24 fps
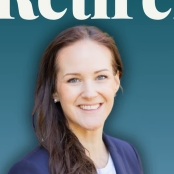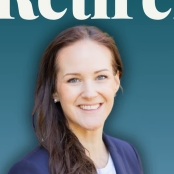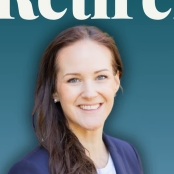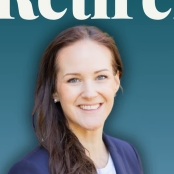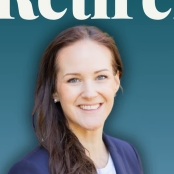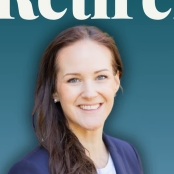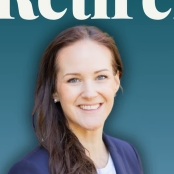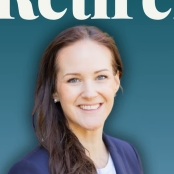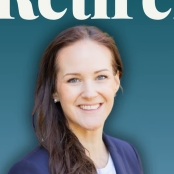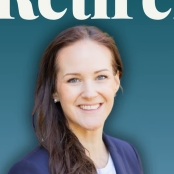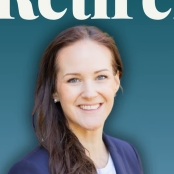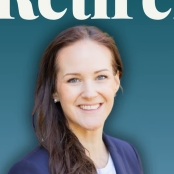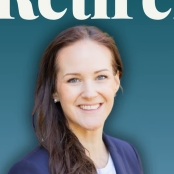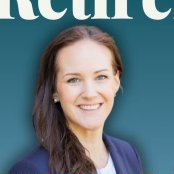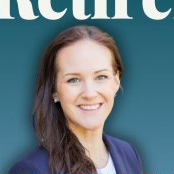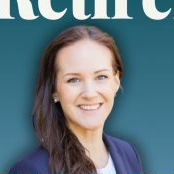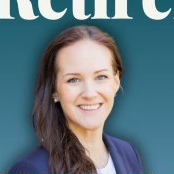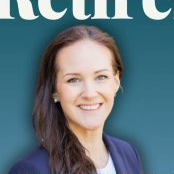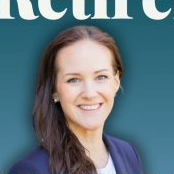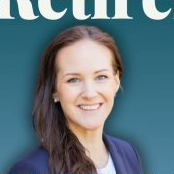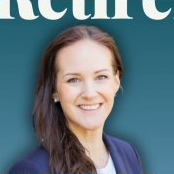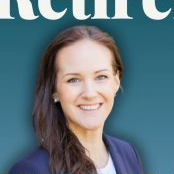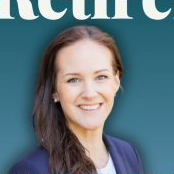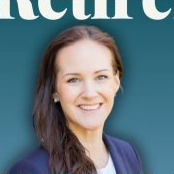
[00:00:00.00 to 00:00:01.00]

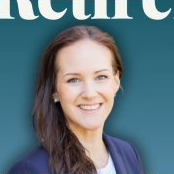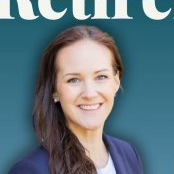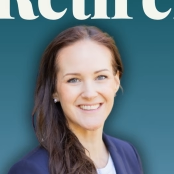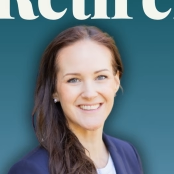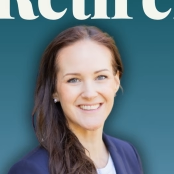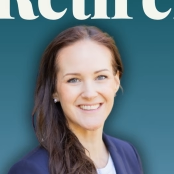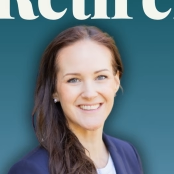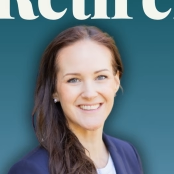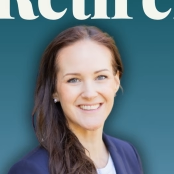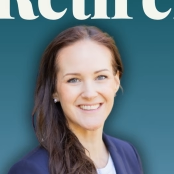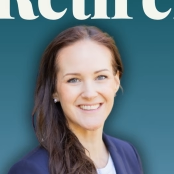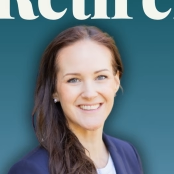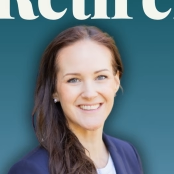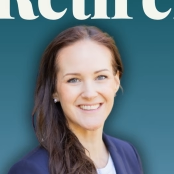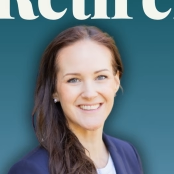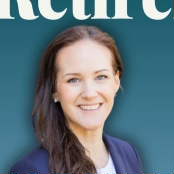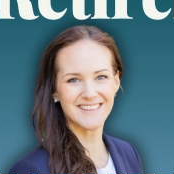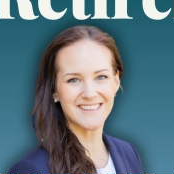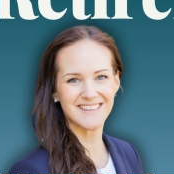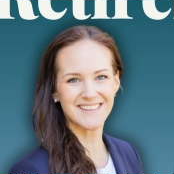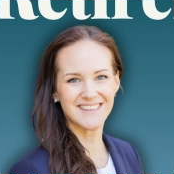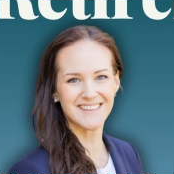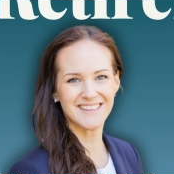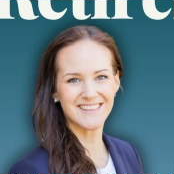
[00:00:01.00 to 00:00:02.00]

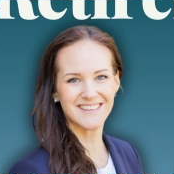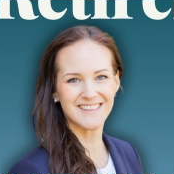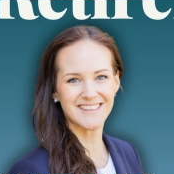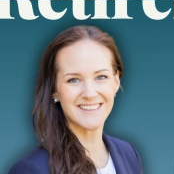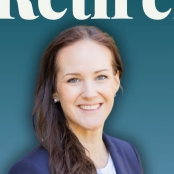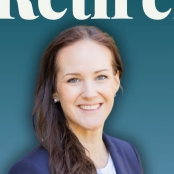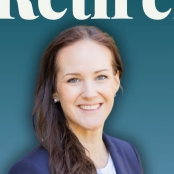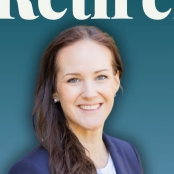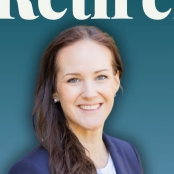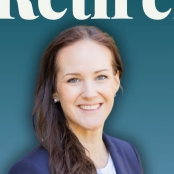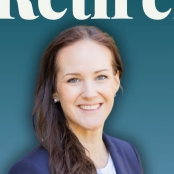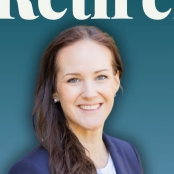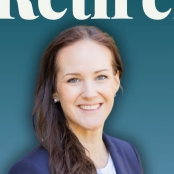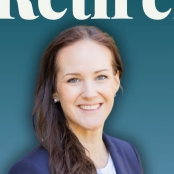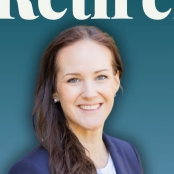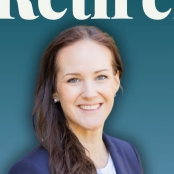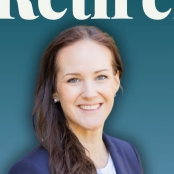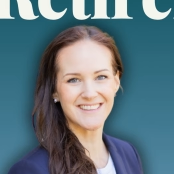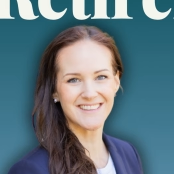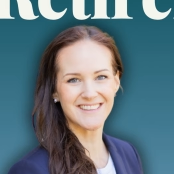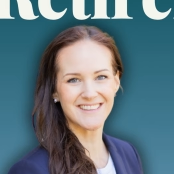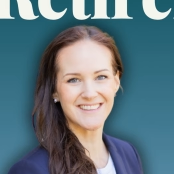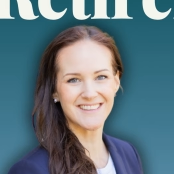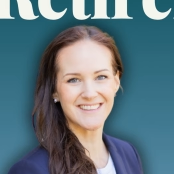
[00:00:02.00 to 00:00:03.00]

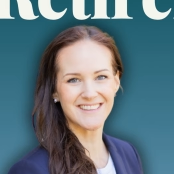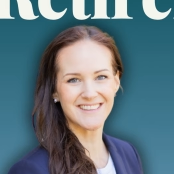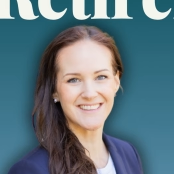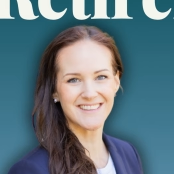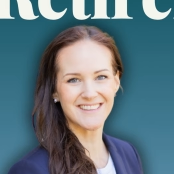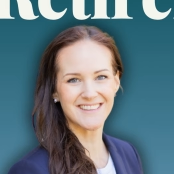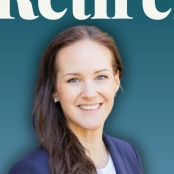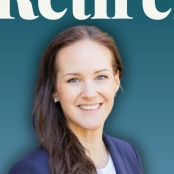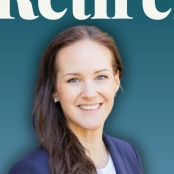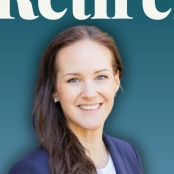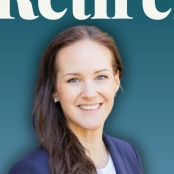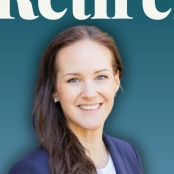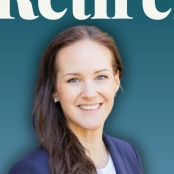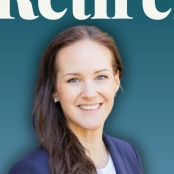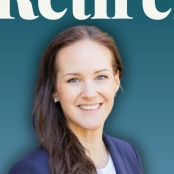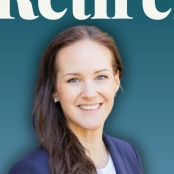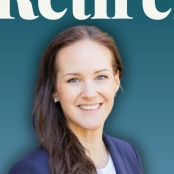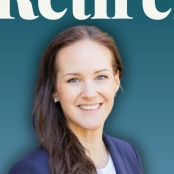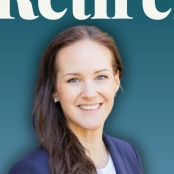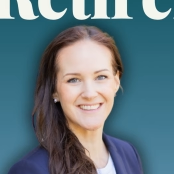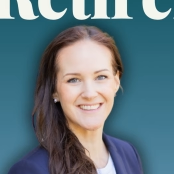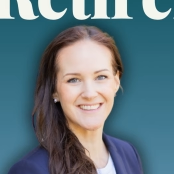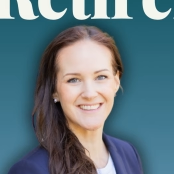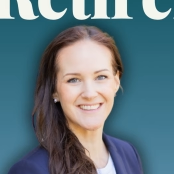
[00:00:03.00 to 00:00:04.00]

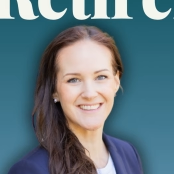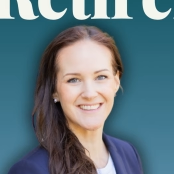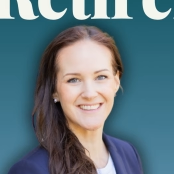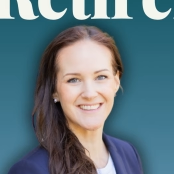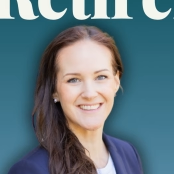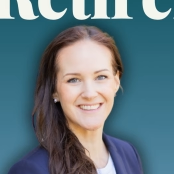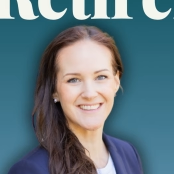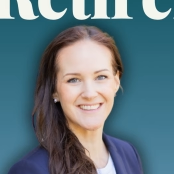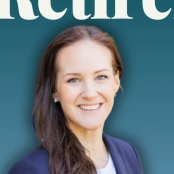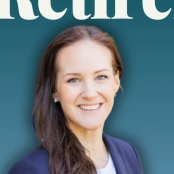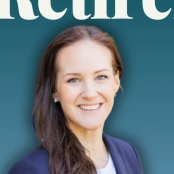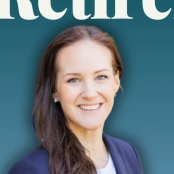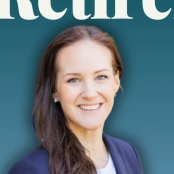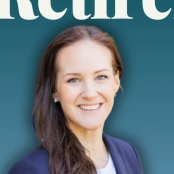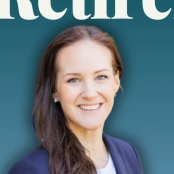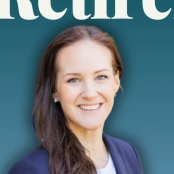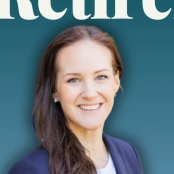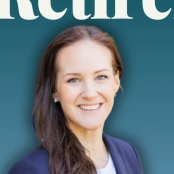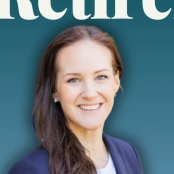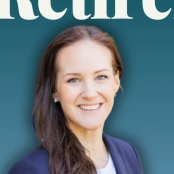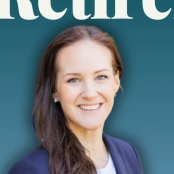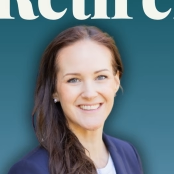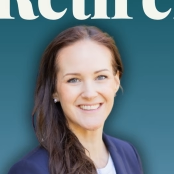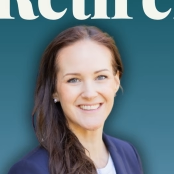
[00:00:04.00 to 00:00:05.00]

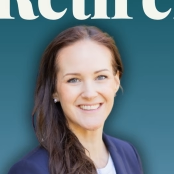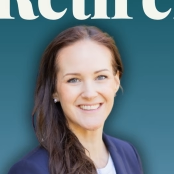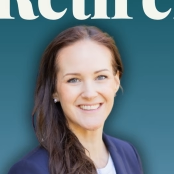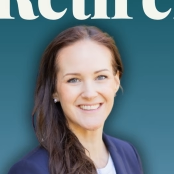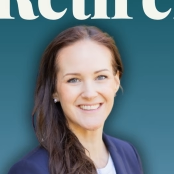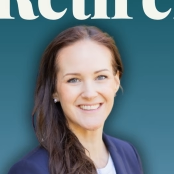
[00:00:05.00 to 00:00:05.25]
(no lip movement)